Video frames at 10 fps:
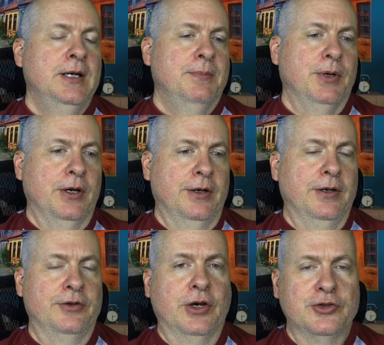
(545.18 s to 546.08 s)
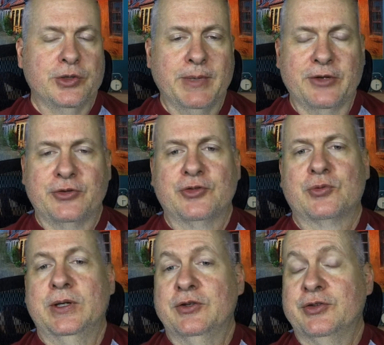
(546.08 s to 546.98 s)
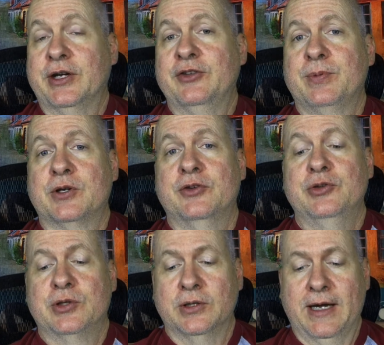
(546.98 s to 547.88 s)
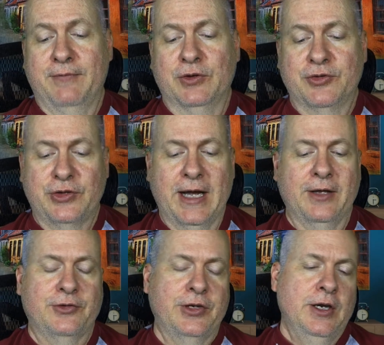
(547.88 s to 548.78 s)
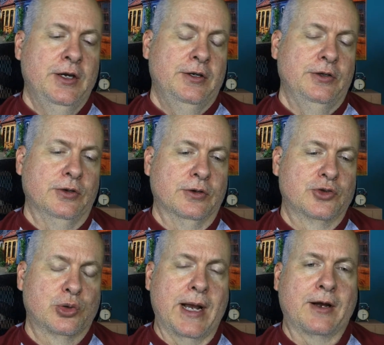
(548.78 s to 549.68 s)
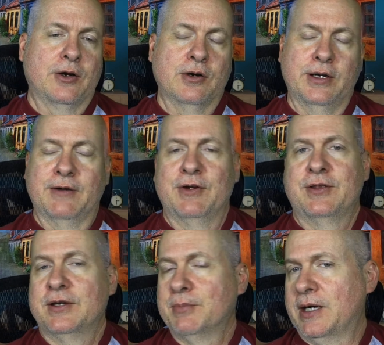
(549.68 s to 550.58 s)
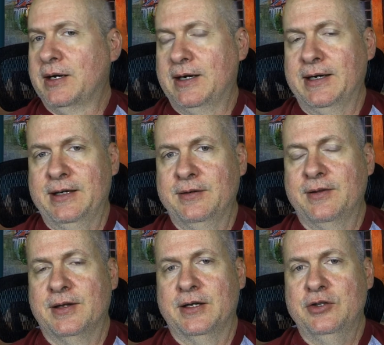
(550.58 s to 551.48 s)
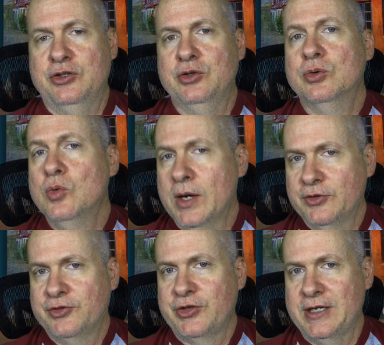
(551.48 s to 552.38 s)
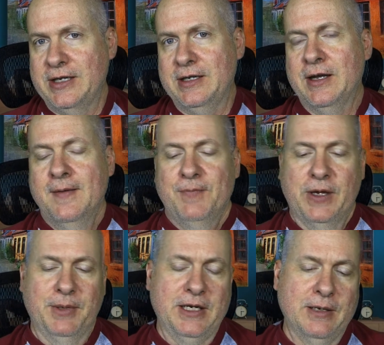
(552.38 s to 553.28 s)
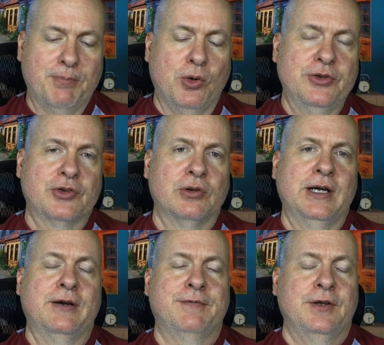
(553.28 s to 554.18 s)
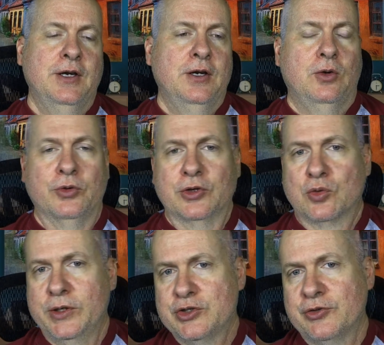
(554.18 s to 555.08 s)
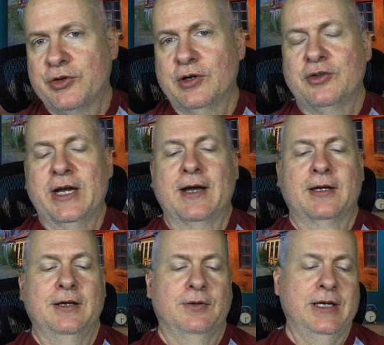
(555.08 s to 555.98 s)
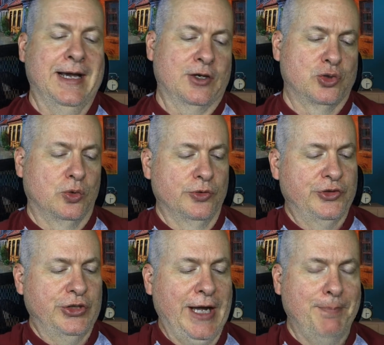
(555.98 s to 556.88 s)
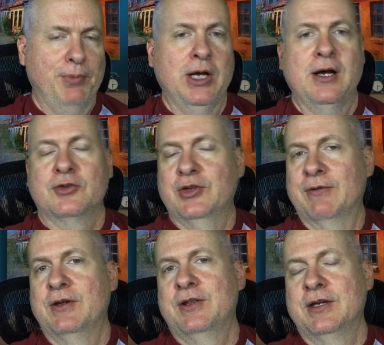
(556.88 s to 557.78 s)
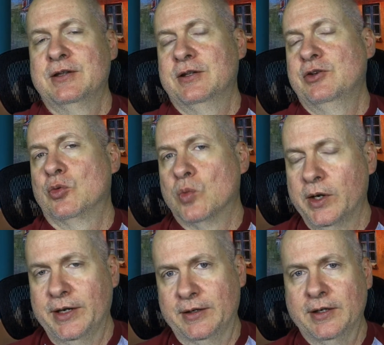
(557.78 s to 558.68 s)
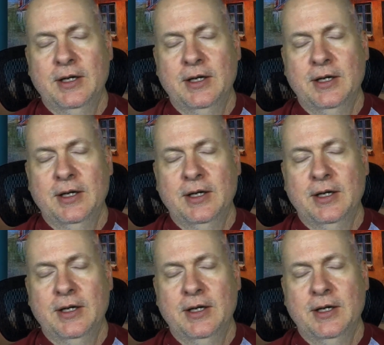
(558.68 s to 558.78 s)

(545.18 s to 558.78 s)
But a Dungeon Master screen is nice because you can have your stats, your tracker, and everything behind that you see how many hit points are left on the creatures they're attacking, the actual stat blocks, everything that you're running.